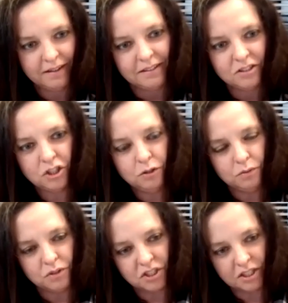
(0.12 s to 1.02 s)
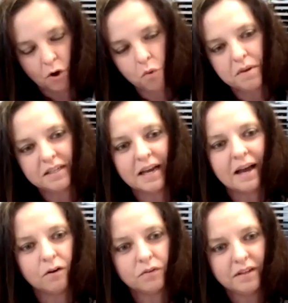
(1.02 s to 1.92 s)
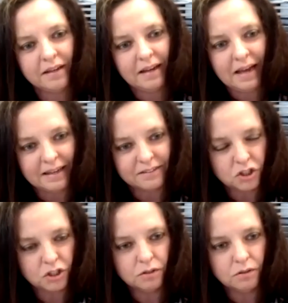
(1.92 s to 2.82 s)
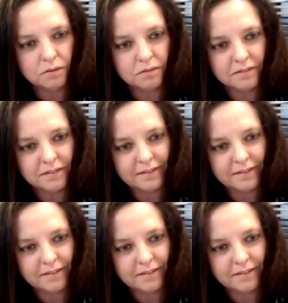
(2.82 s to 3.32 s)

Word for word: to slow me down and to